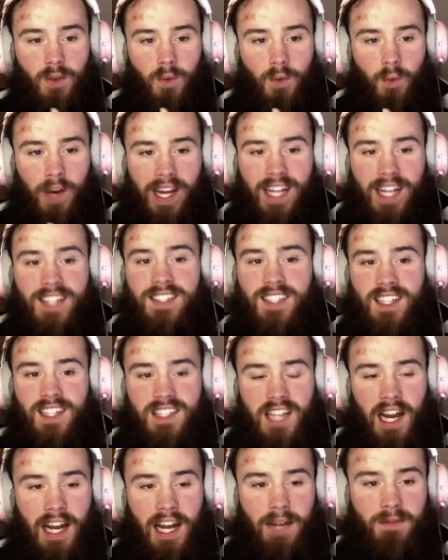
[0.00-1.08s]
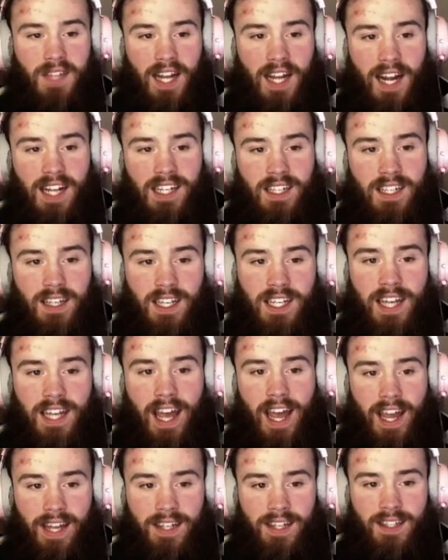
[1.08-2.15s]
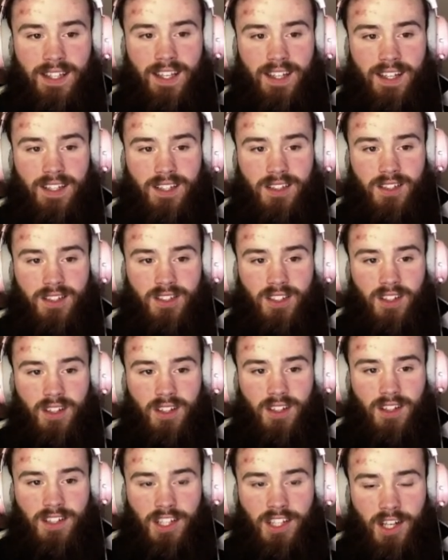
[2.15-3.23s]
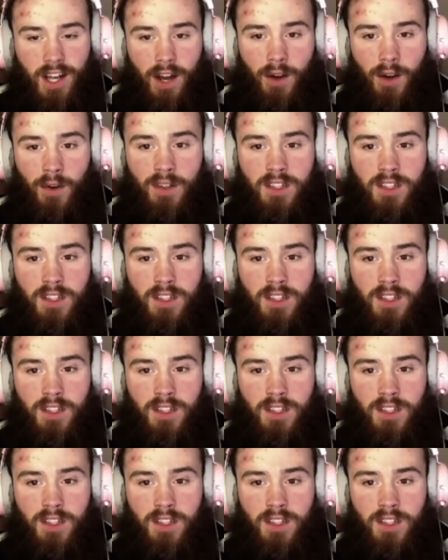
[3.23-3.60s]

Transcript: when is the time that I need to end this, you know,